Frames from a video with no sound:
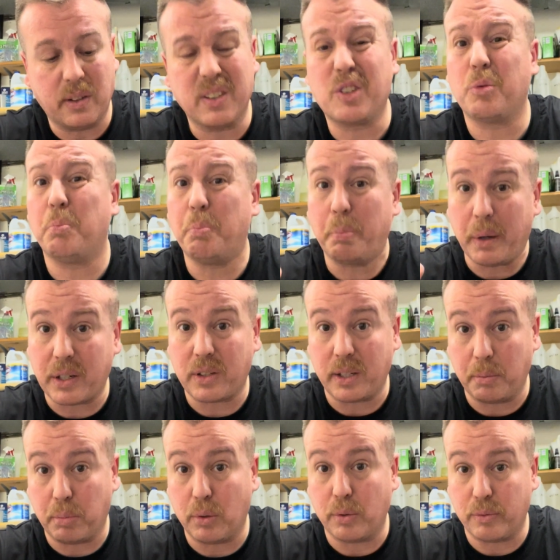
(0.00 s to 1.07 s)
especially
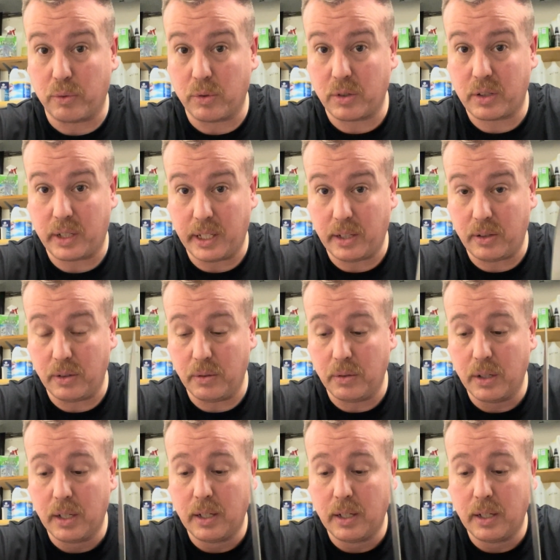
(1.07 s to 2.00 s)
Pohl Force D2.